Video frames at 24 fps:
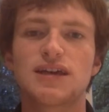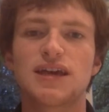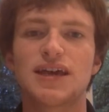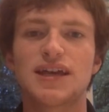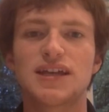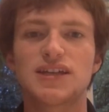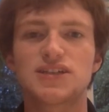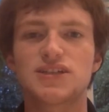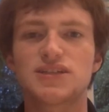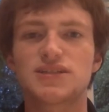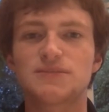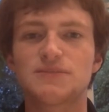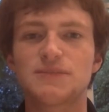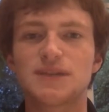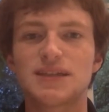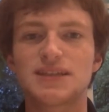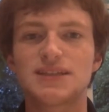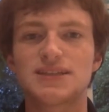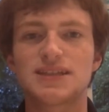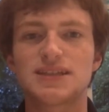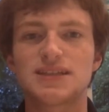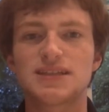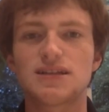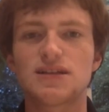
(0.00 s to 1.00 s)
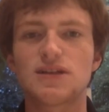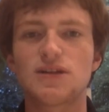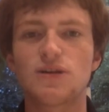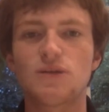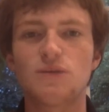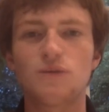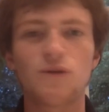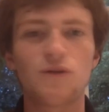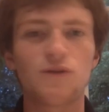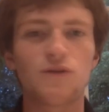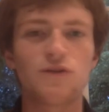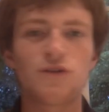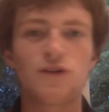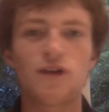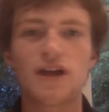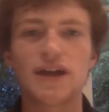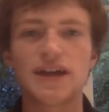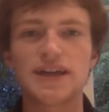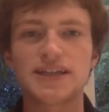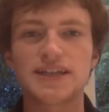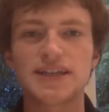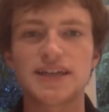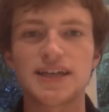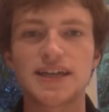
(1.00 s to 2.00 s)
it just means there's a lot more
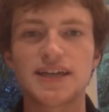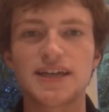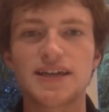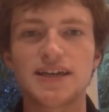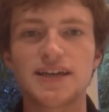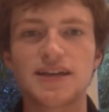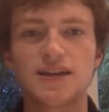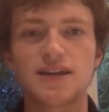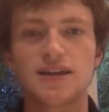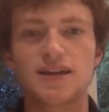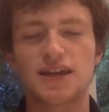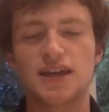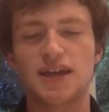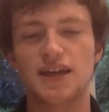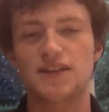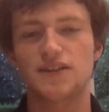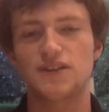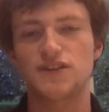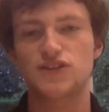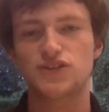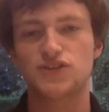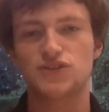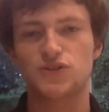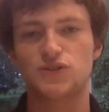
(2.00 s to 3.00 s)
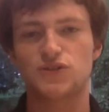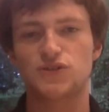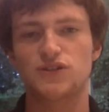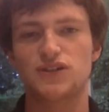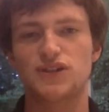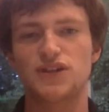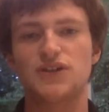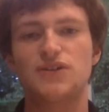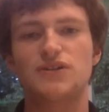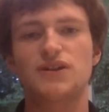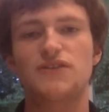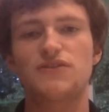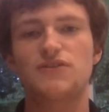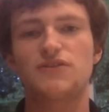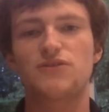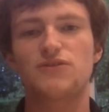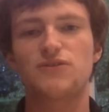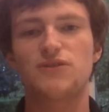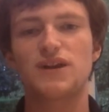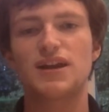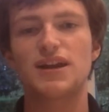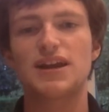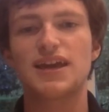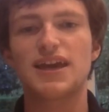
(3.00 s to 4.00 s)
variety in the story. You never
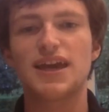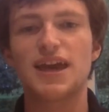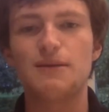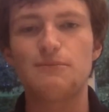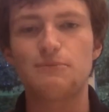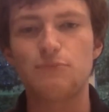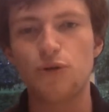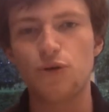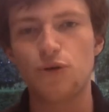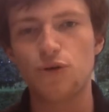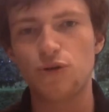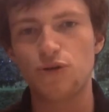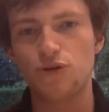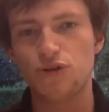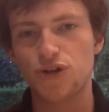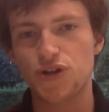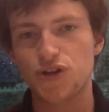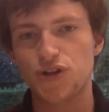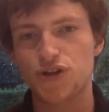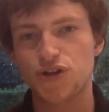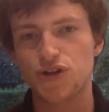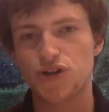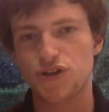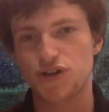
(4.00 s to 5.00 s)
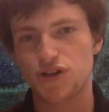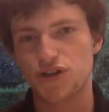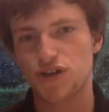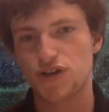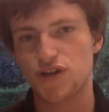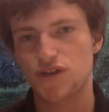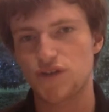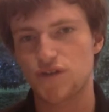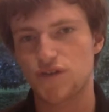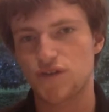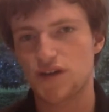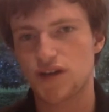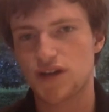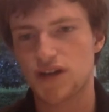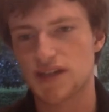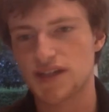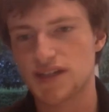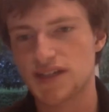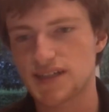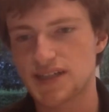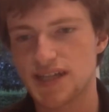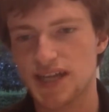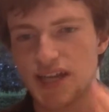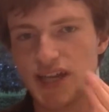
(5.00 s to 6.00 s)
really get bored of a
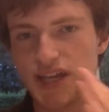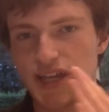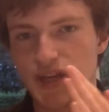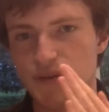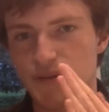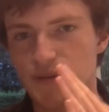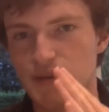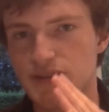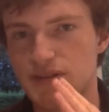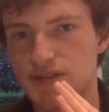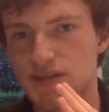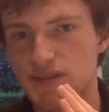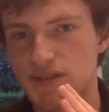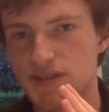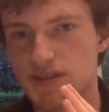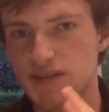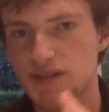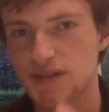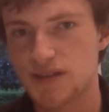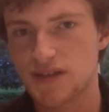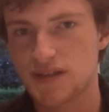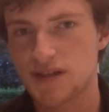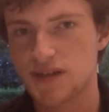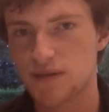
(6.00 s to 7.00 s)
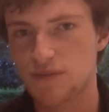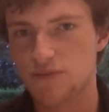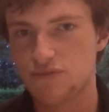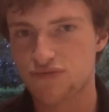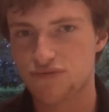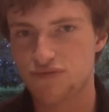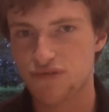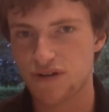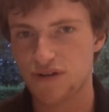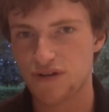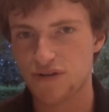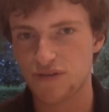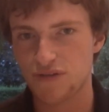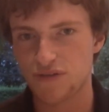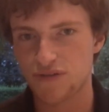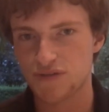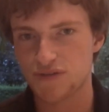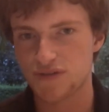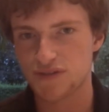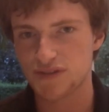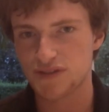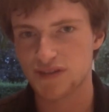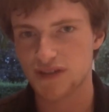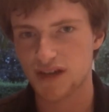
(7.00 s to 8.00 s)
continuous prose
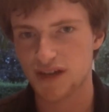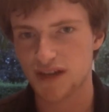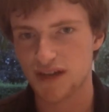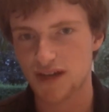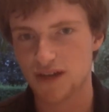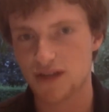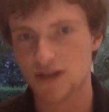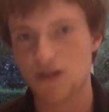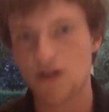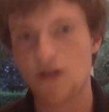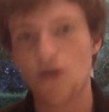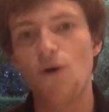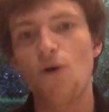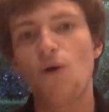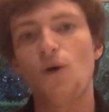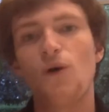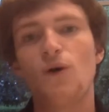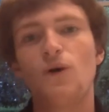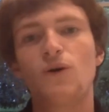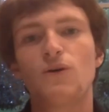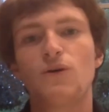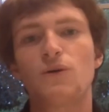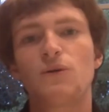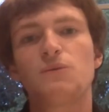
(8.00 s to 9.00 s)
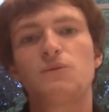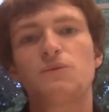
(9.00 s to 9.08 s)
style or